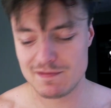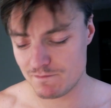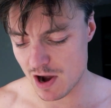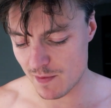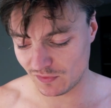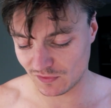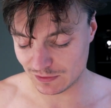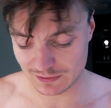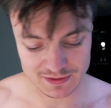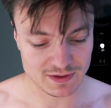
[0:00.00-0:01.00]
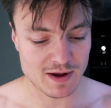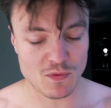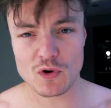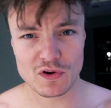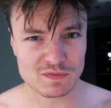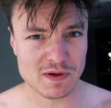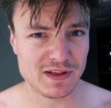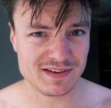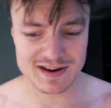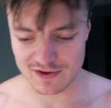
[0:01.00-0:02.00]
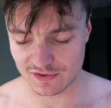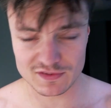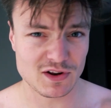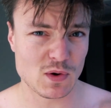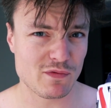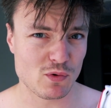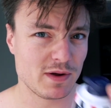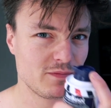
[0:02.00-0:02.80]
Barbasol. I'm not going to smell this yet because it's going to go everywhere.